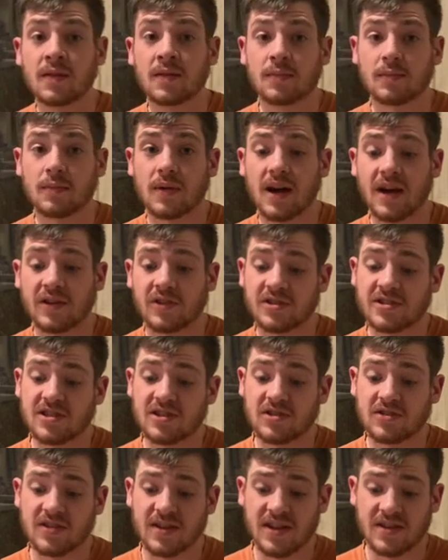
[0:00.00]
Miles in
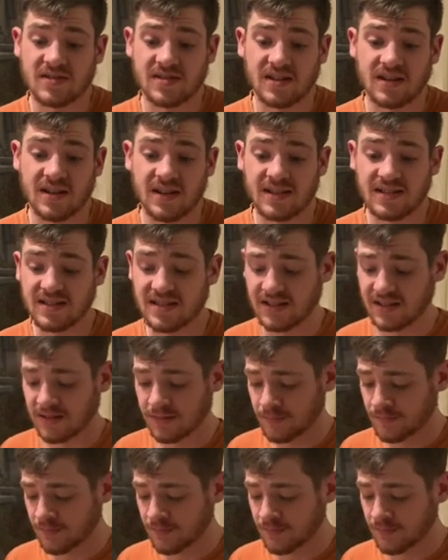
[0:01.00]
2019.